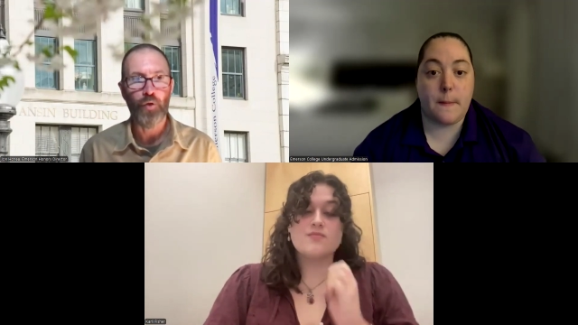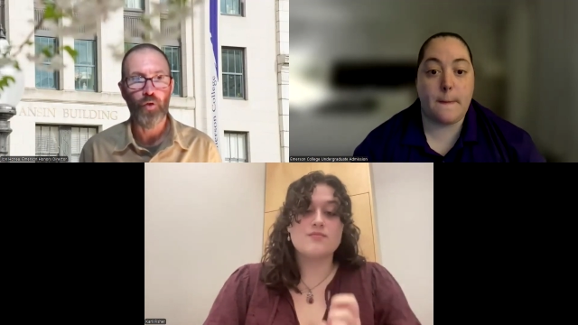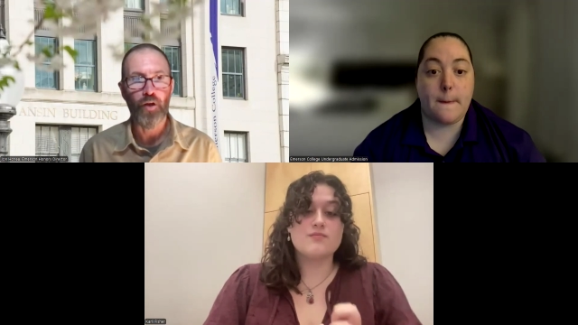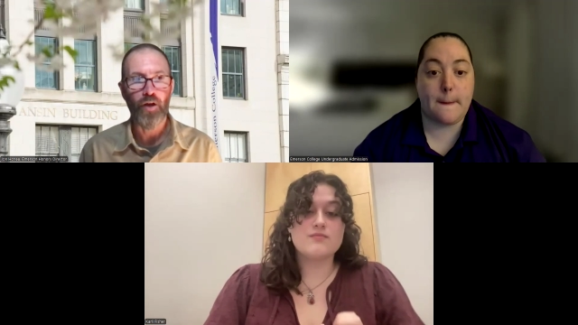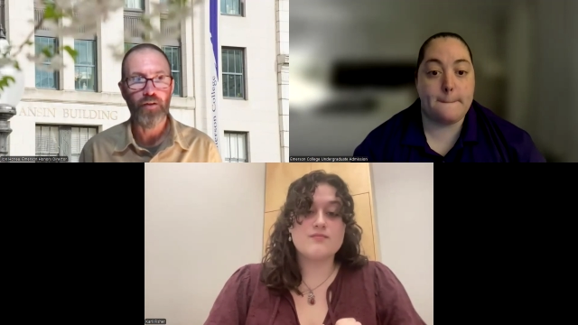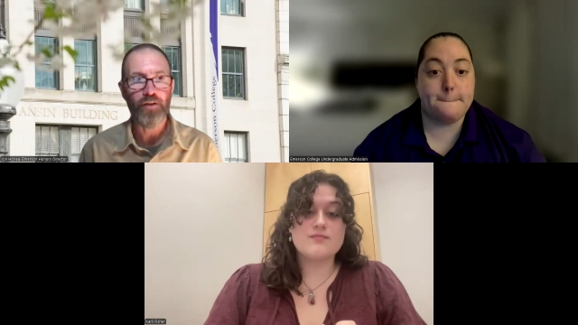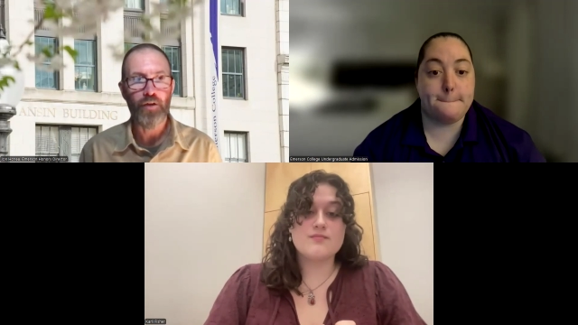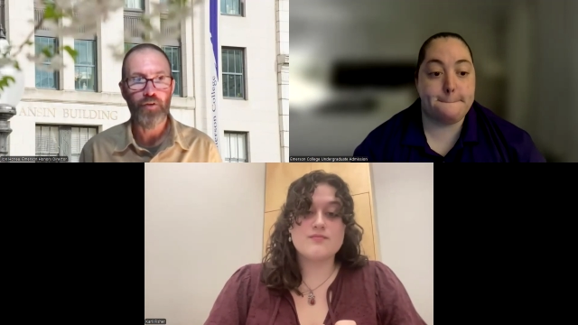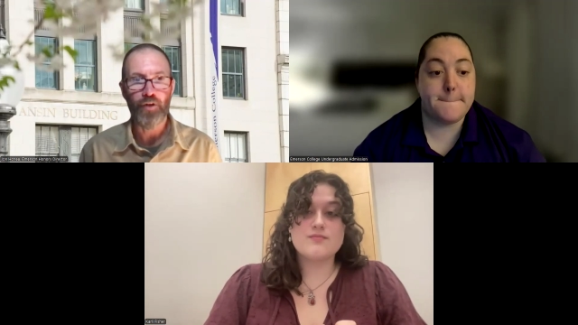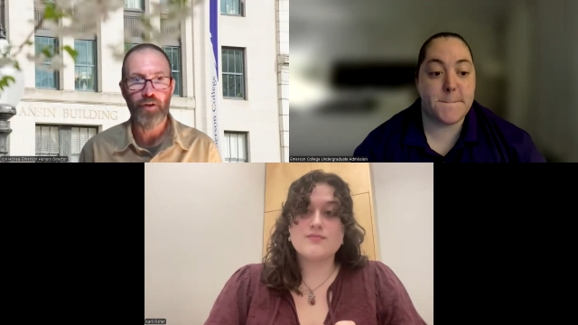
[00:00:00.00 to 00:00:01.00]
Speaker 1: or Carly,
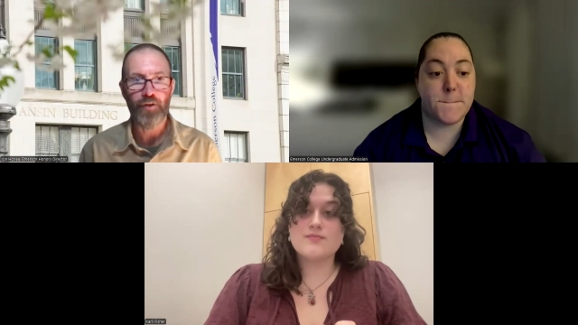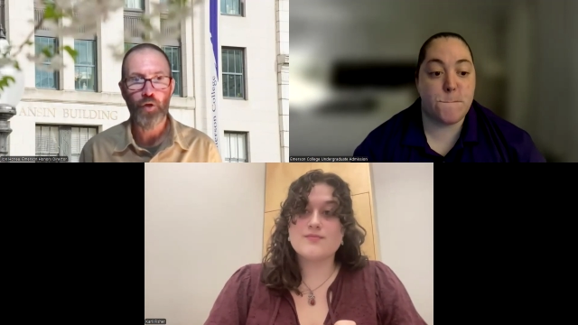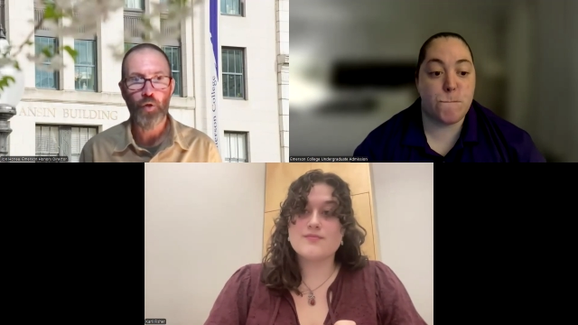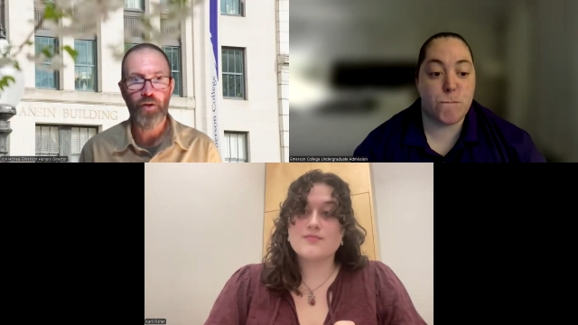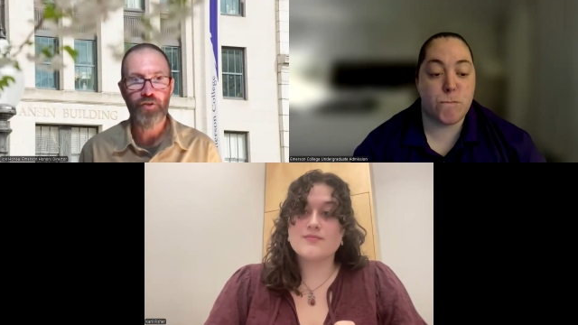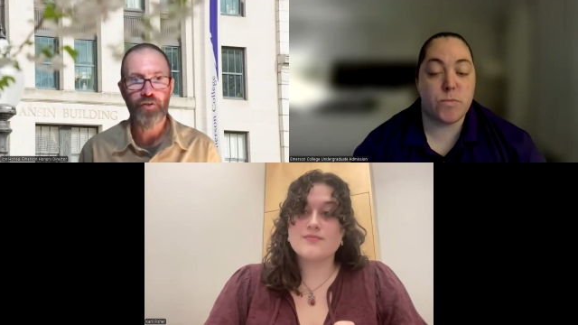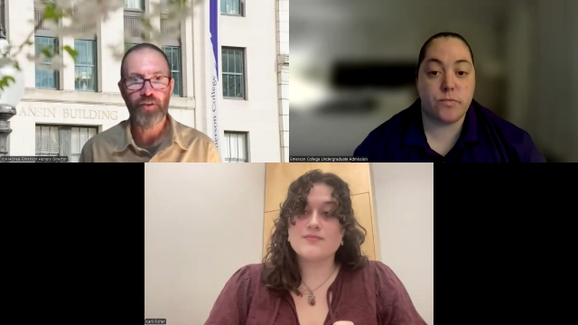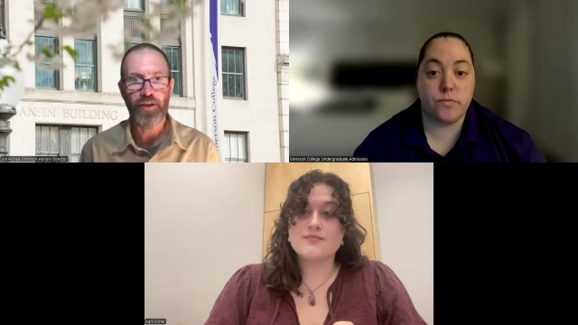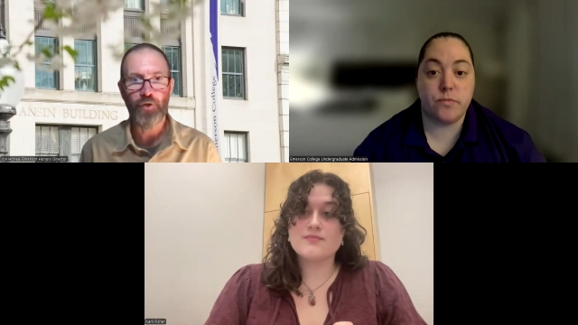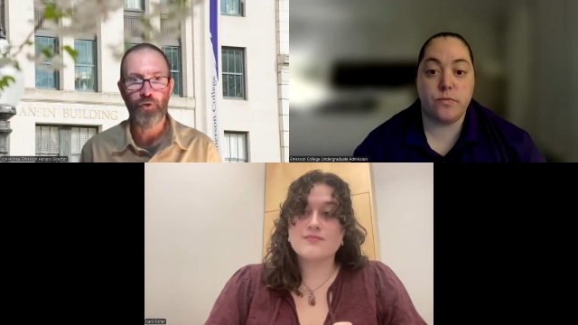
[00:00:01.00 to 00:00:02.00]
are there other questions
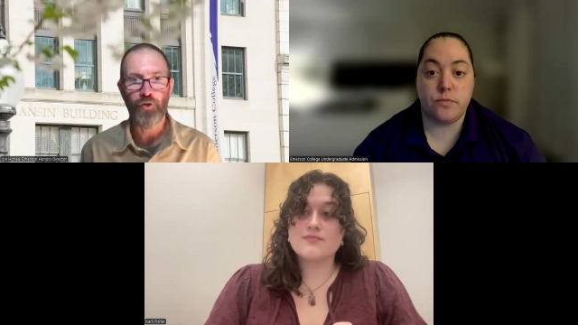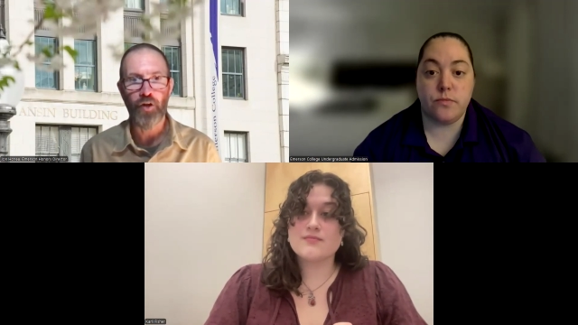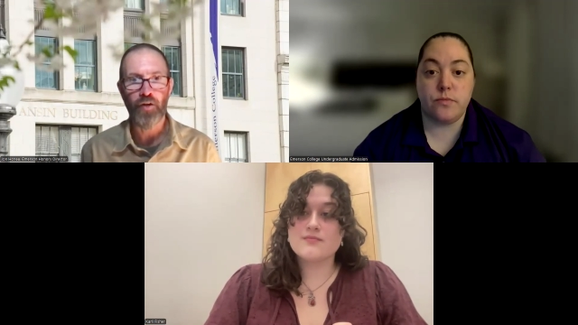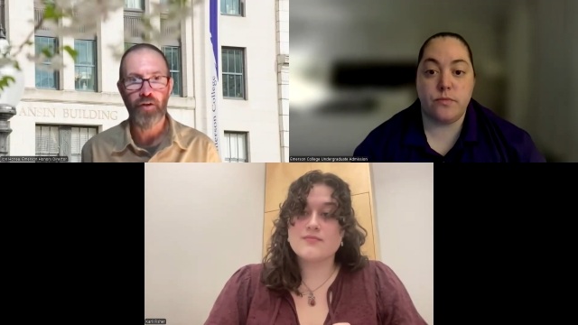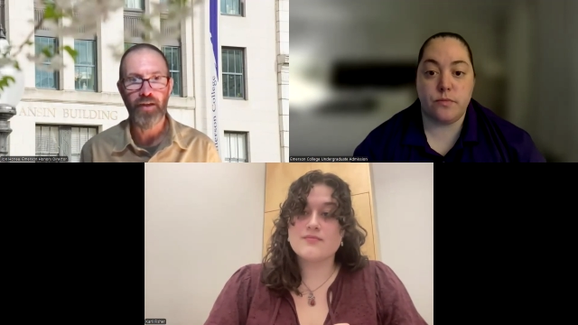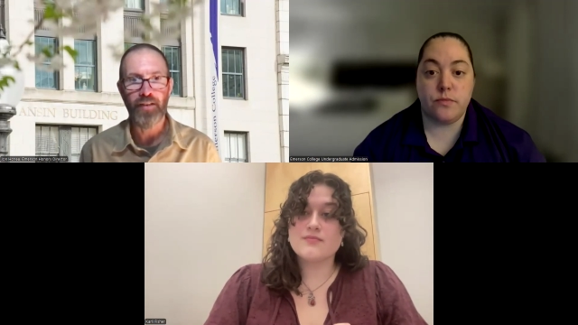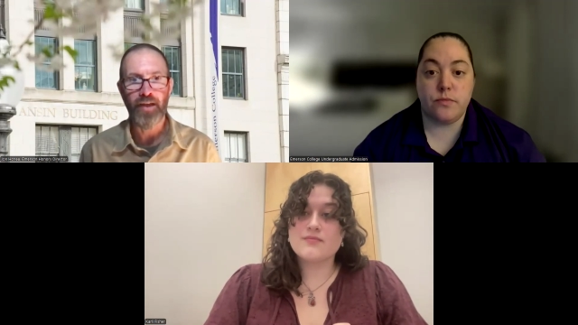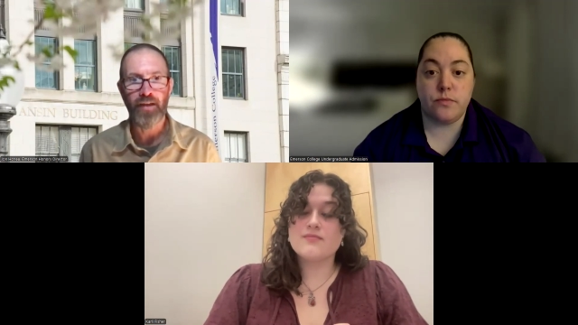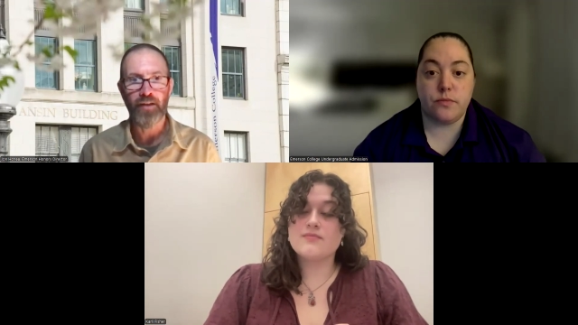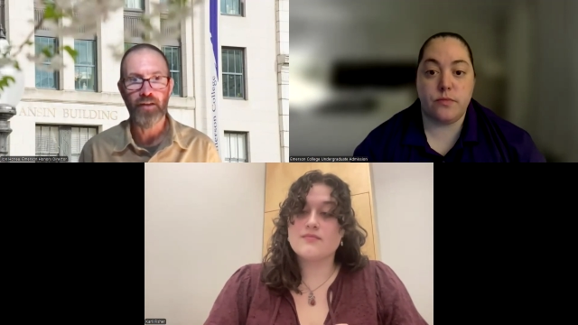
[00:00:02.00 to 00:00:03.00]
that you saw in that